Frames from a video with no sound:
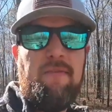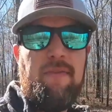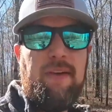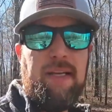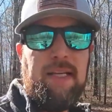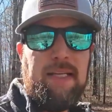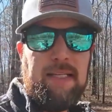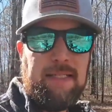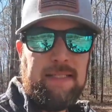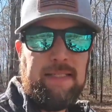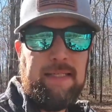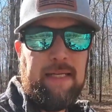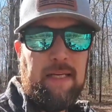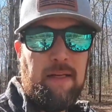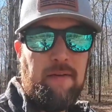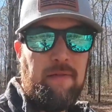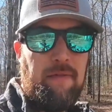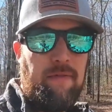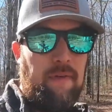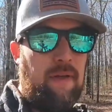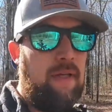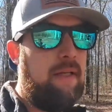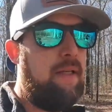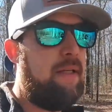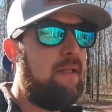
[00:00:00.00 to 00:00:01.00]
feet and 10
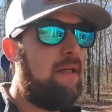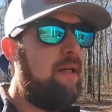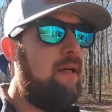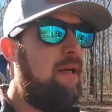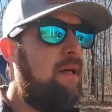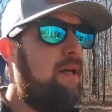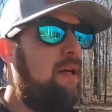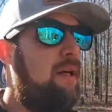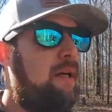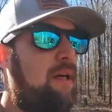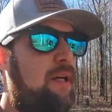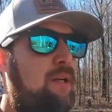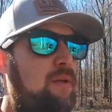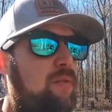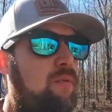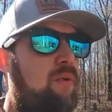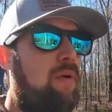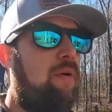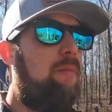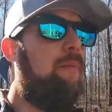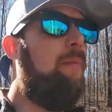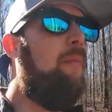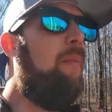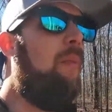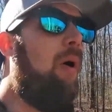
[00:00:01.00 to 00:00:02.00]
feet is
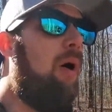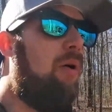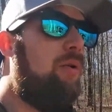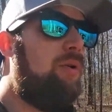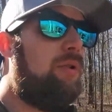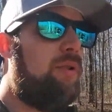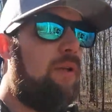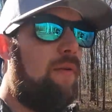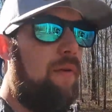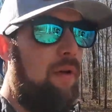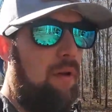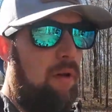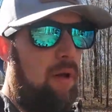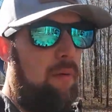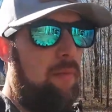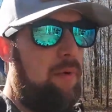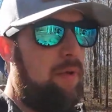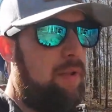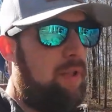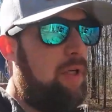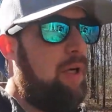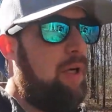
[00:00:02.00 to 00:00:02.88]
where most of the lumber's